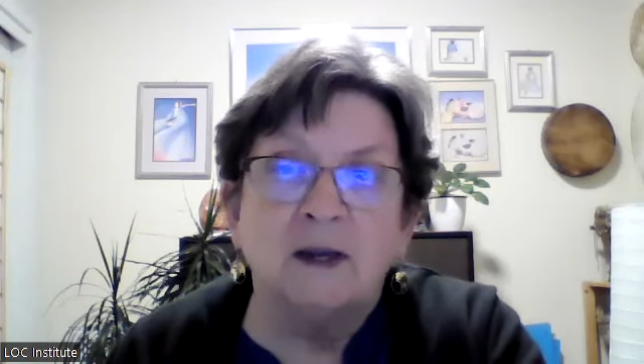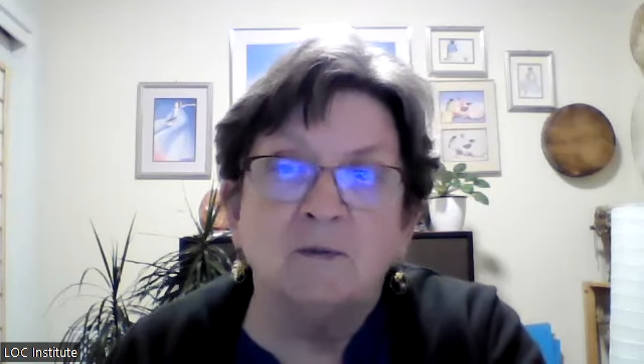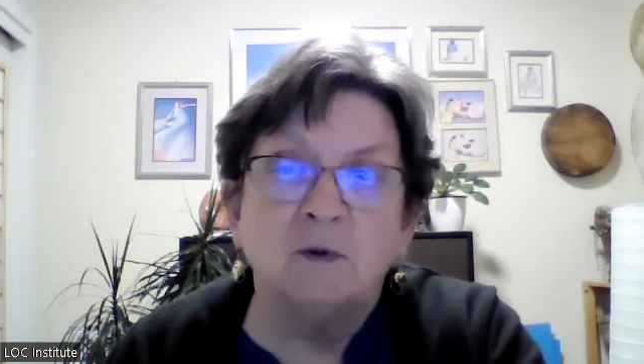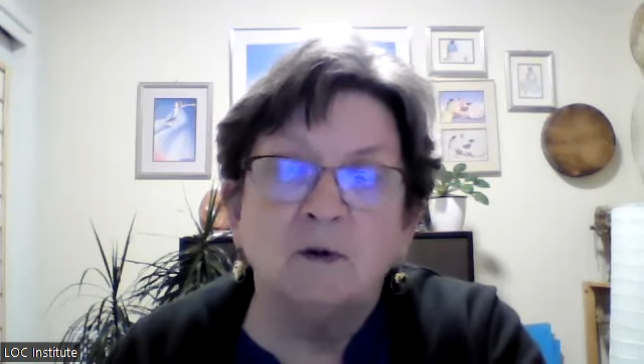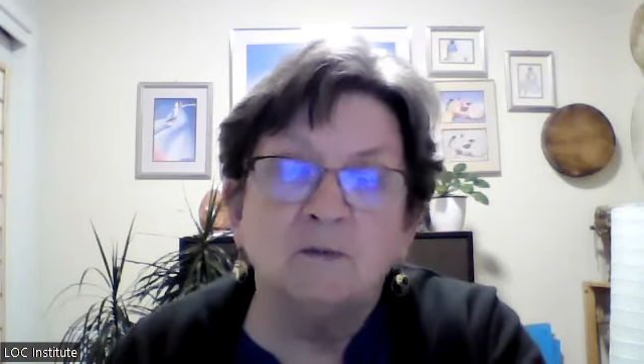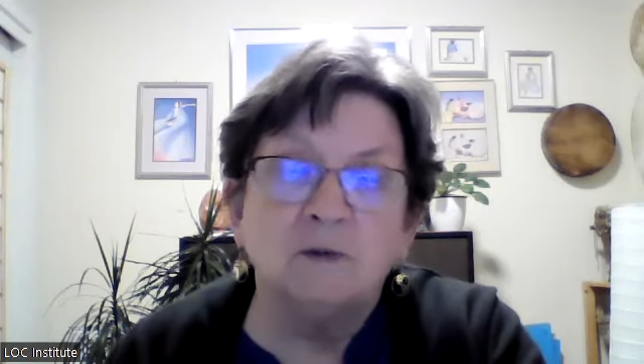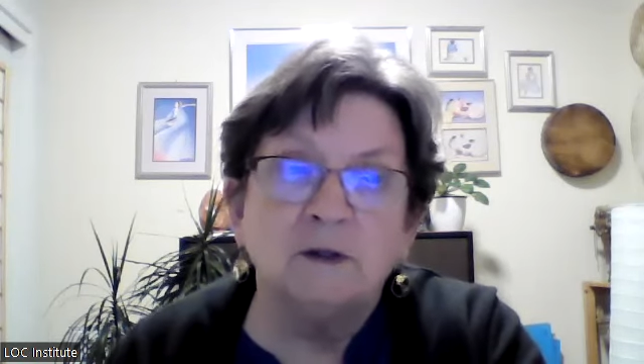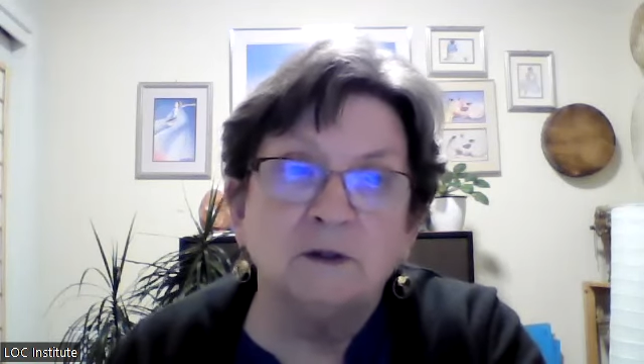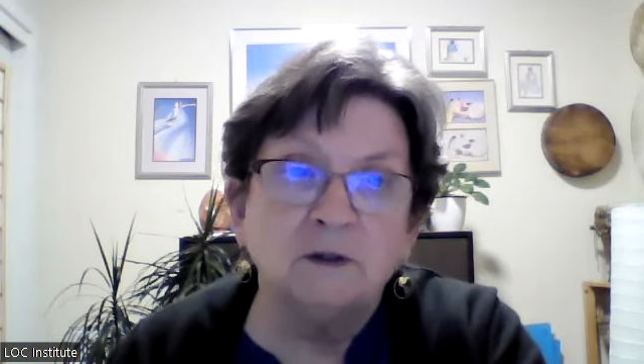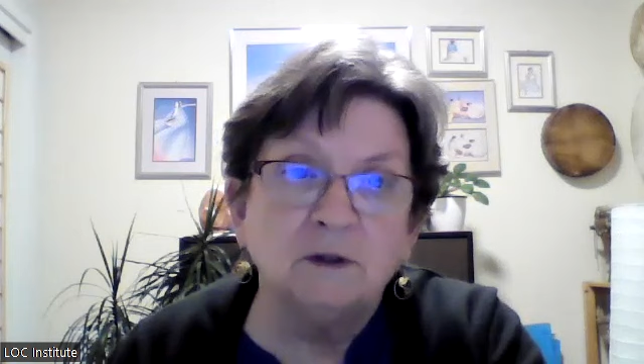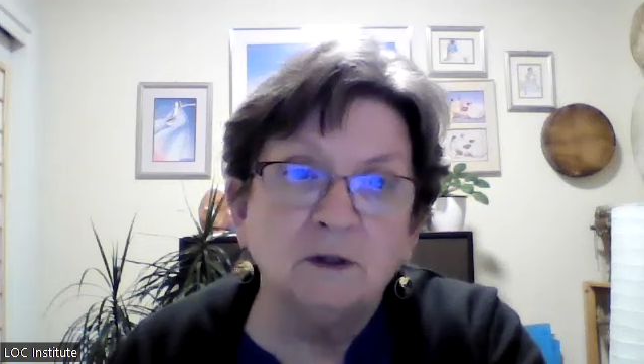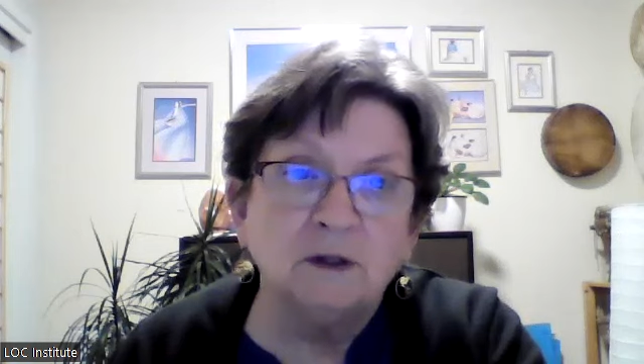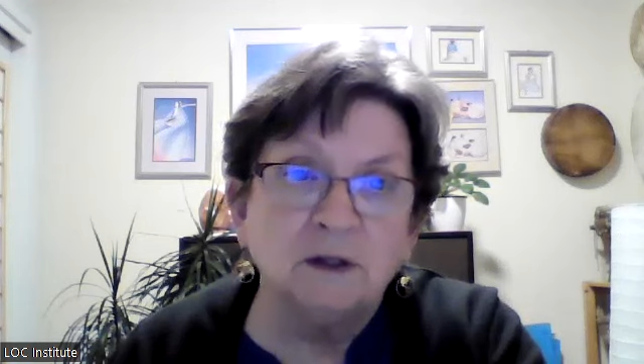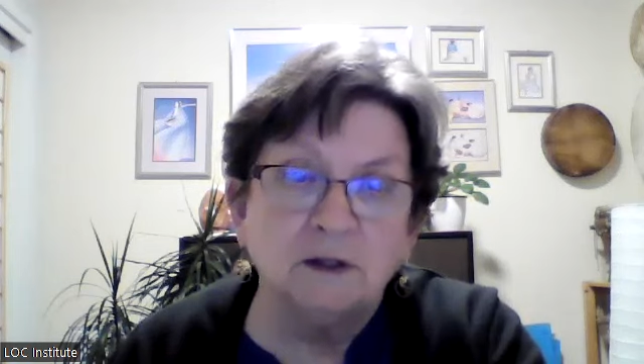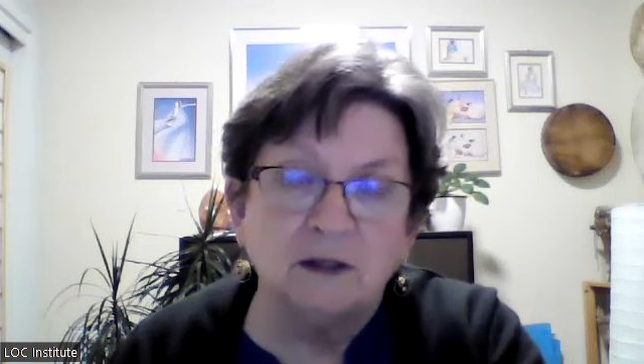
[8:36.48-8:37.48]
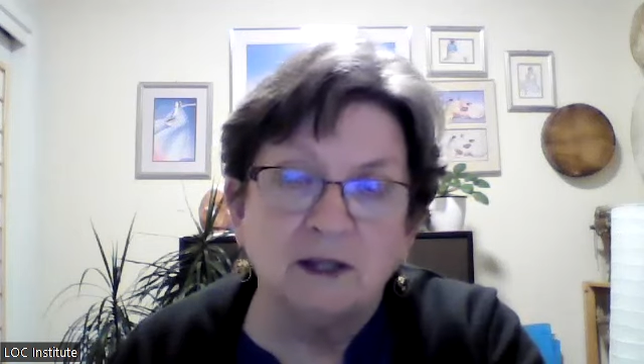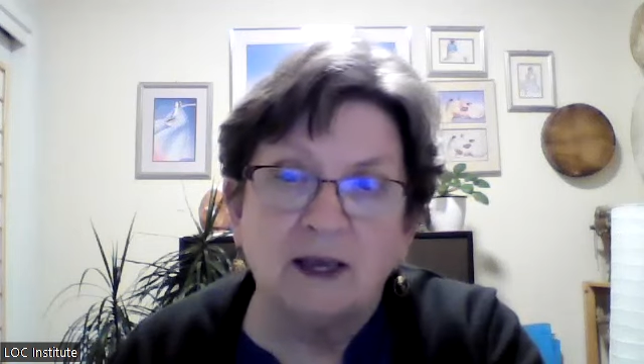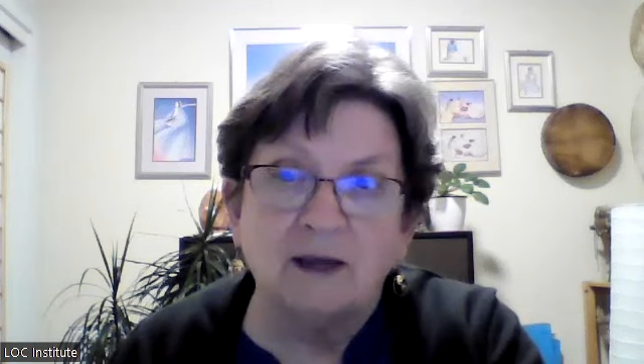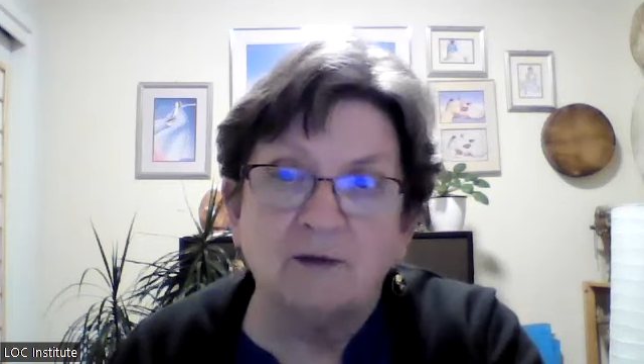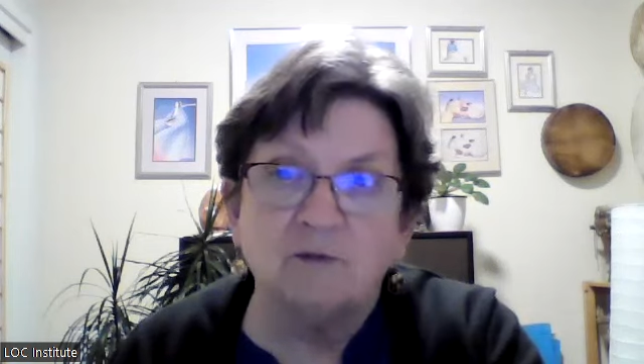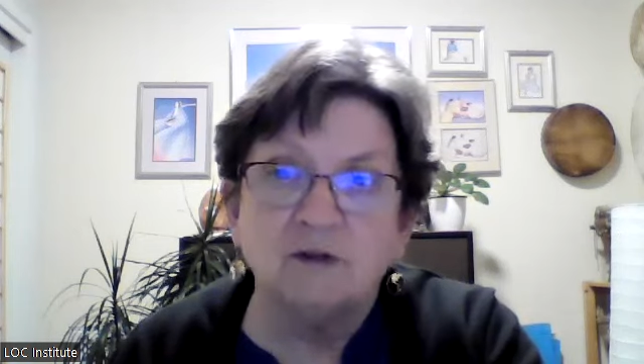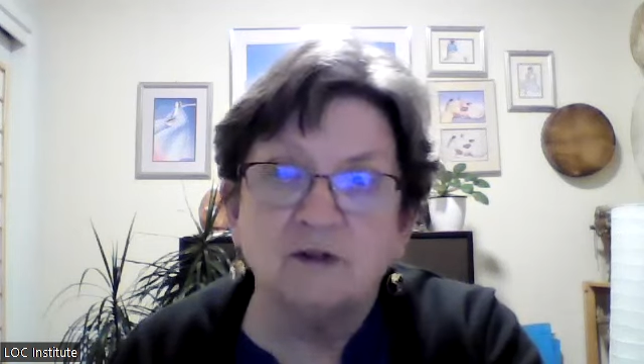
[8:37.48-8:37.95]
And when we look at
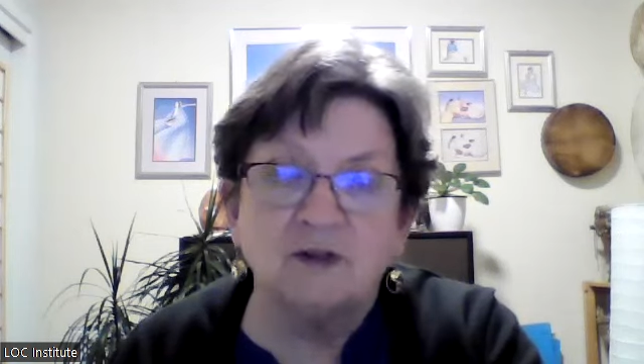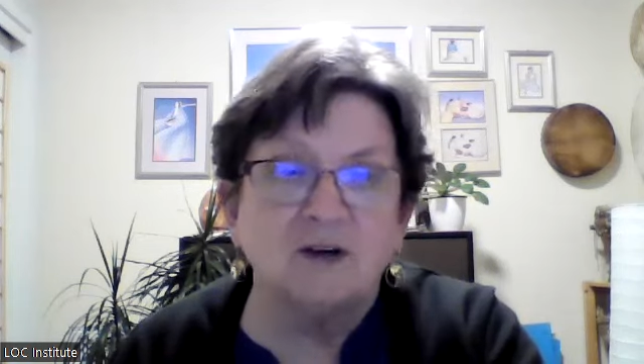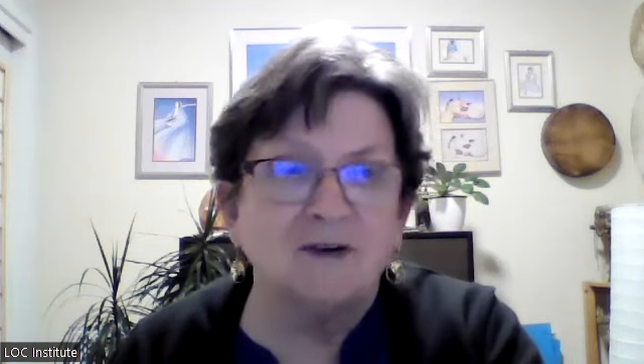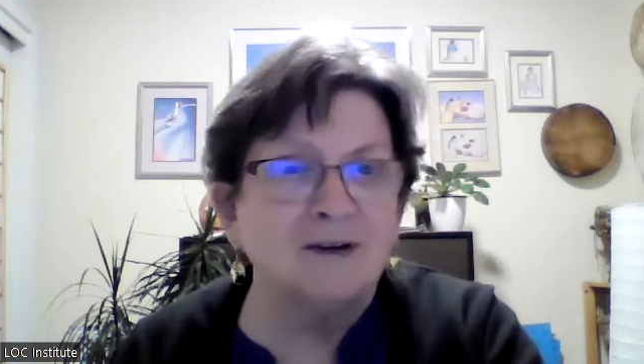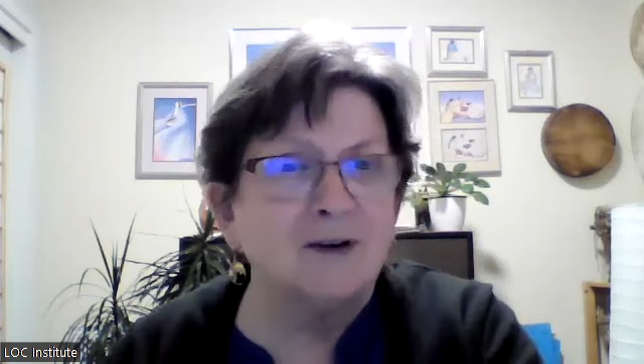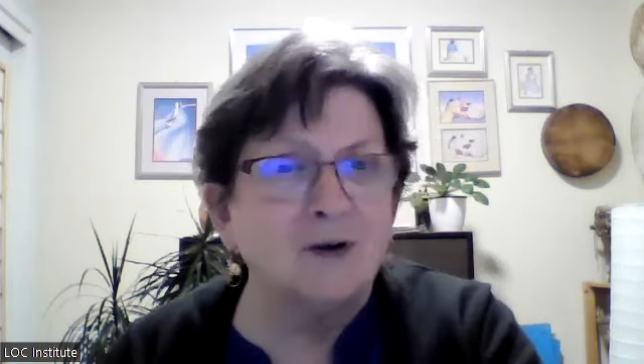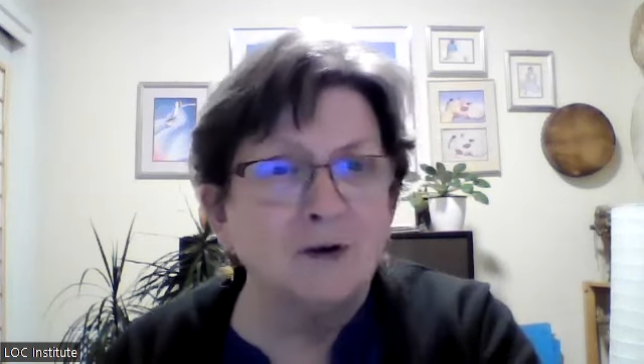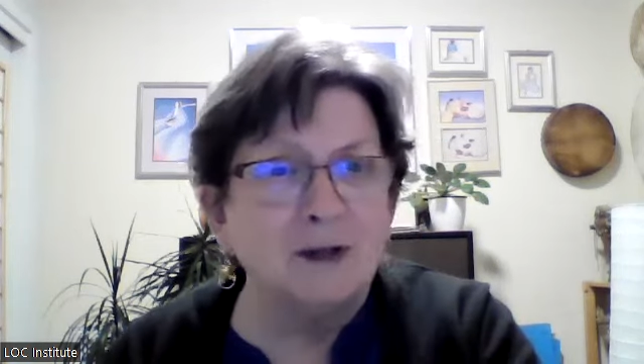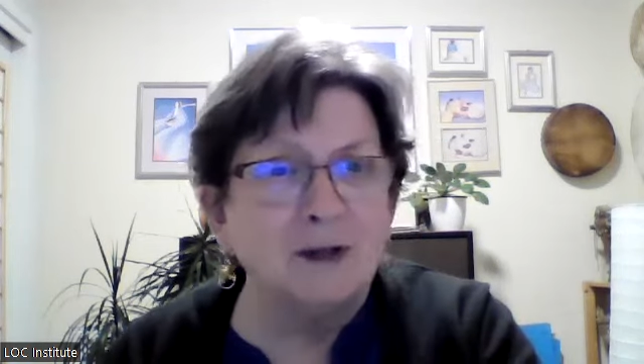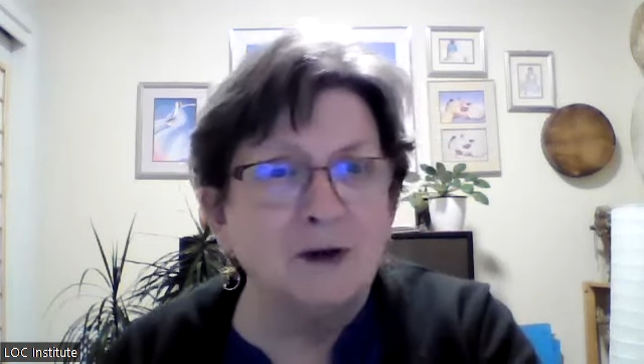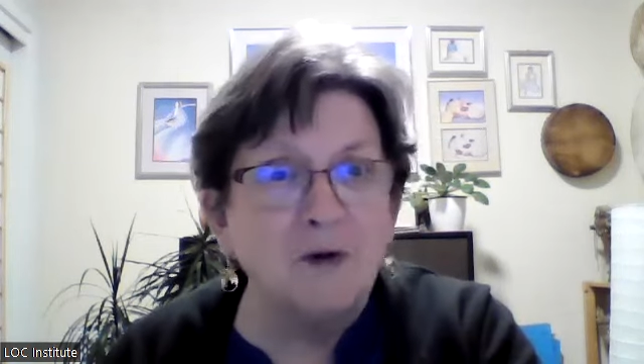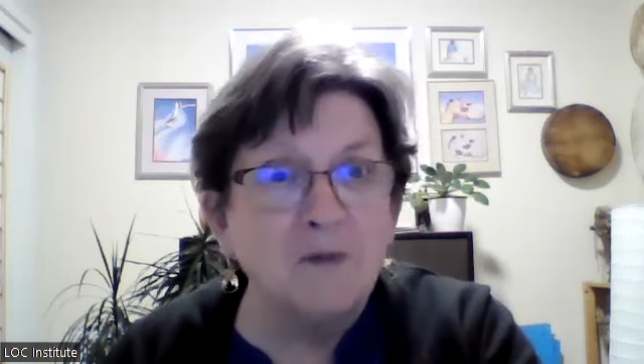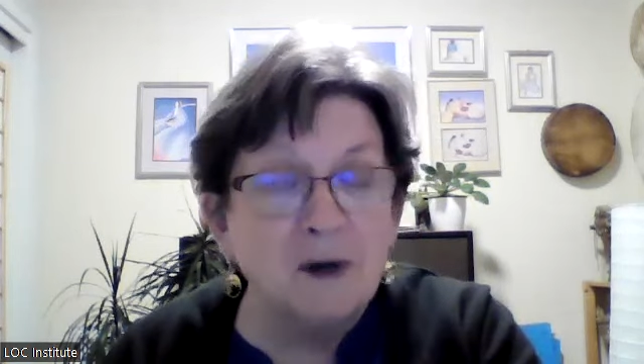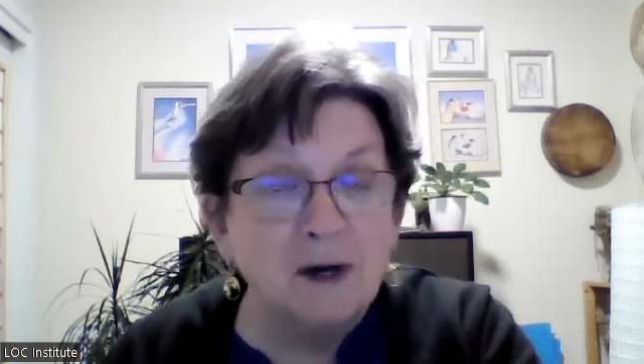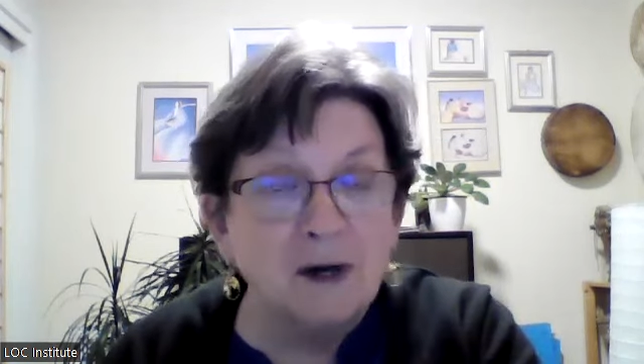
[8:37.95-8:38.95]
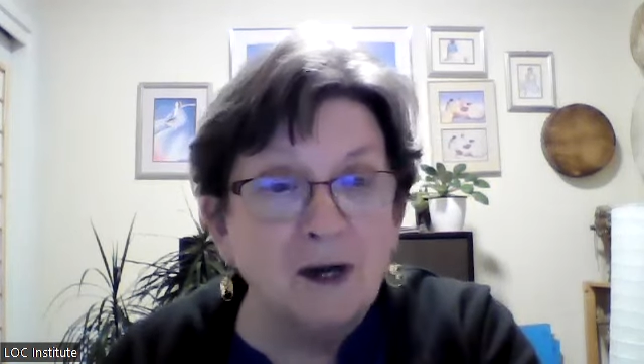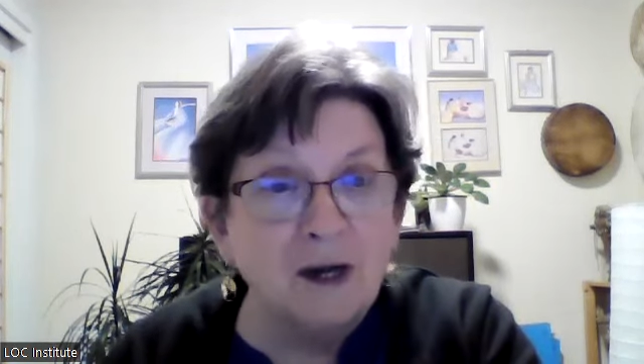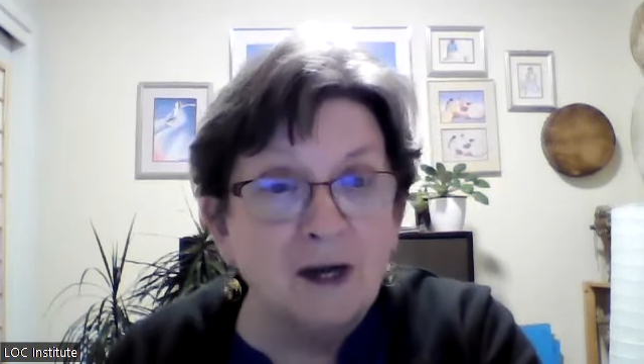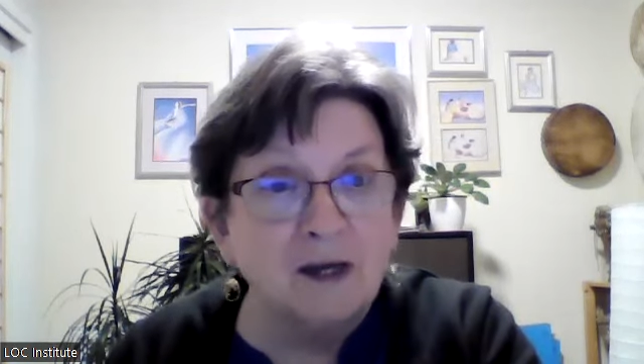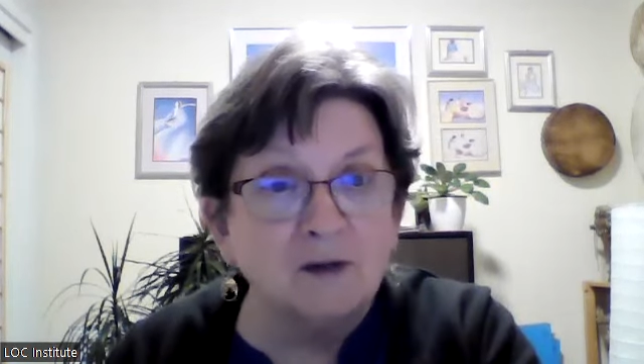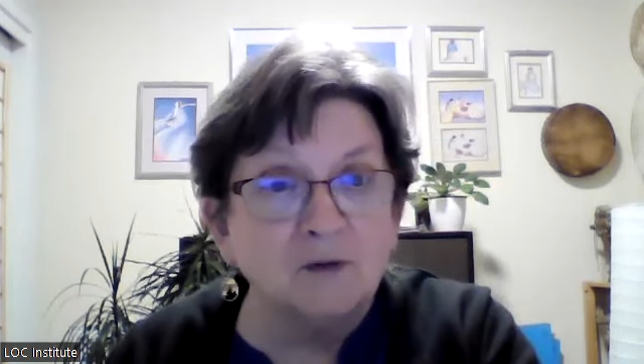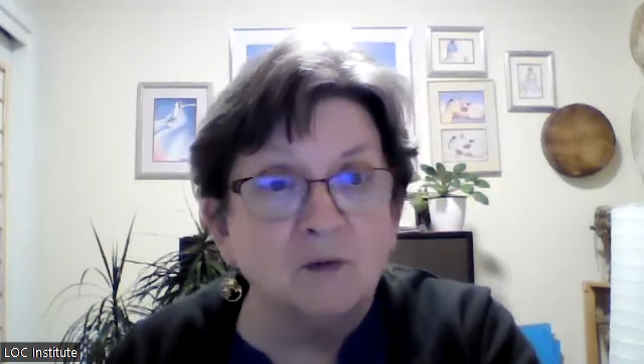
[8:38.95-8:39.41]
that, we started going like, oh my
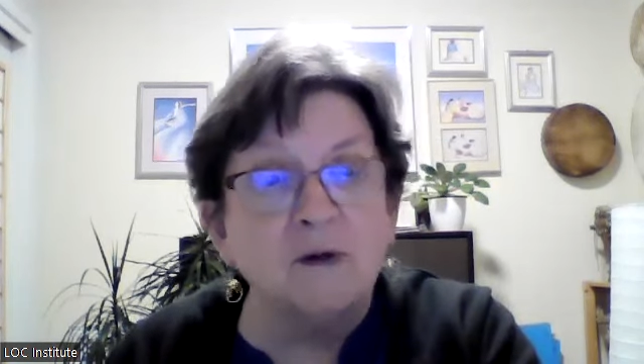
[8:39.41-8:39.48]
God,